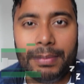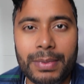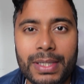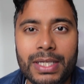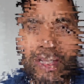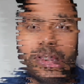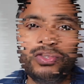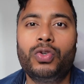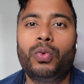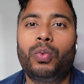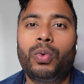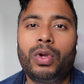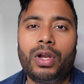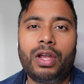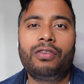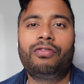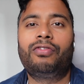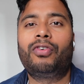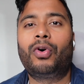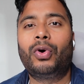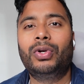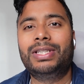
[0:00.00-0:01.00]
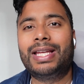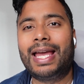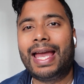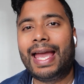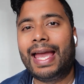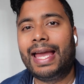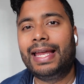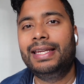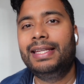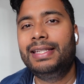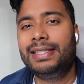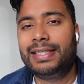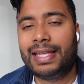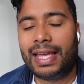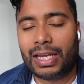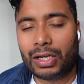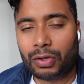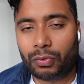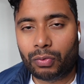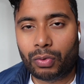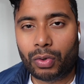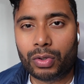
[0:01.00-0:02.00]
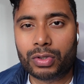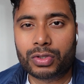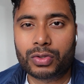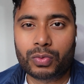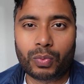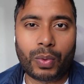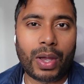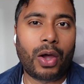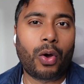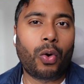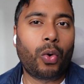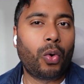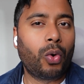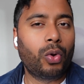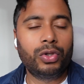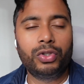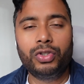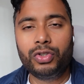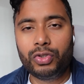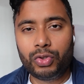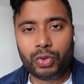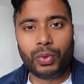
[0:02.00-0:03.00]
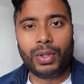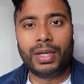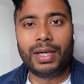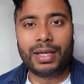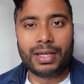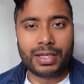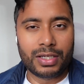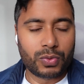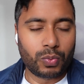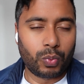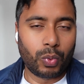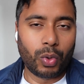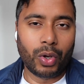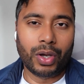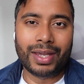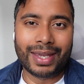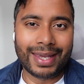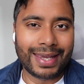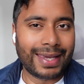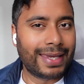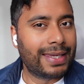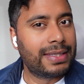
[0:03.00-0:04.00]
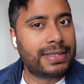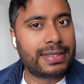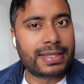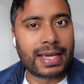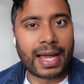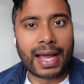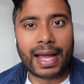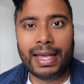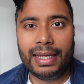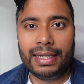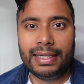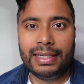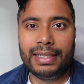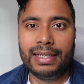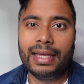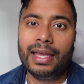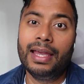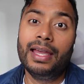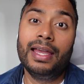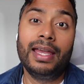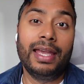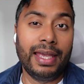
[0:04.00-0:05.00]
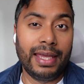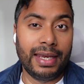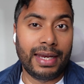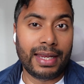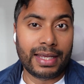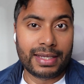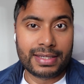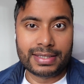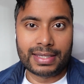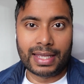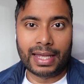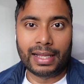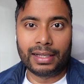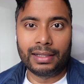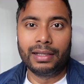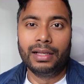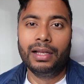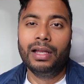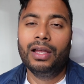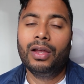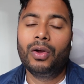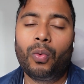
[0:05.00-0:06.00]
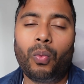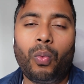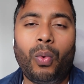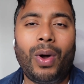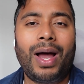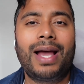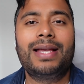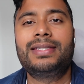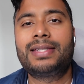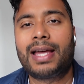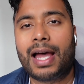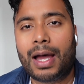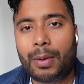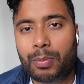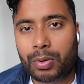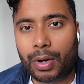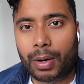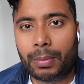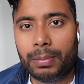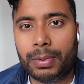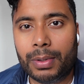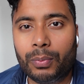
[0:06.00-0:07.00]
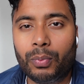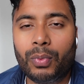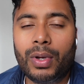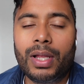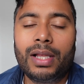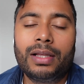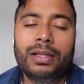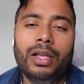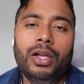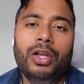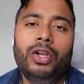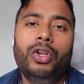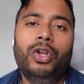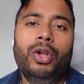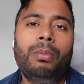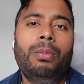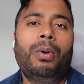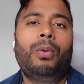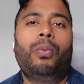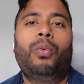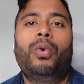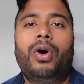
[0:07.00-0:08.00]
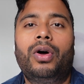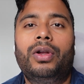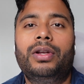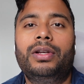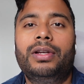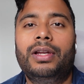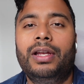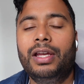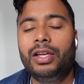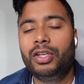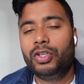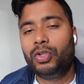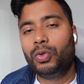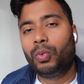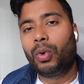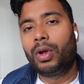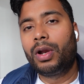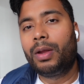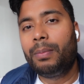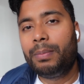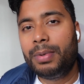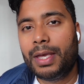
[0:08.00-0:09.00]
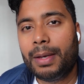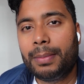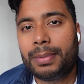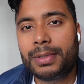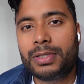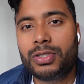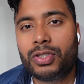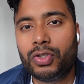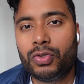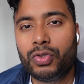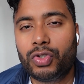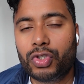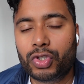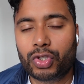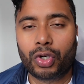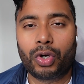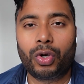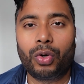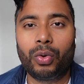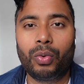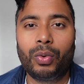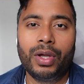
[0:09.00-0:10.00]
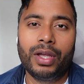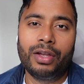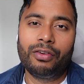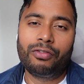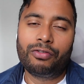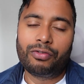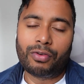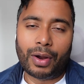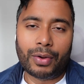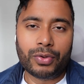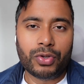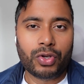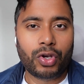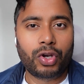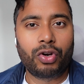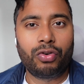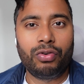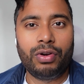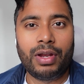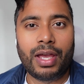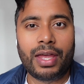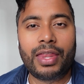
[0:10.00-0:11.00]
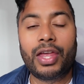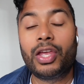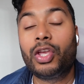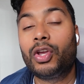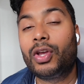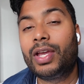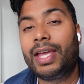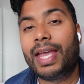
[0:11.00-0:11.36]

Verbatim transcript: means you want to avoid any data roles where all you're doing is working entirely in Excel. Why is that a problem? Well, number one, you want to be able to show throughout your career that you're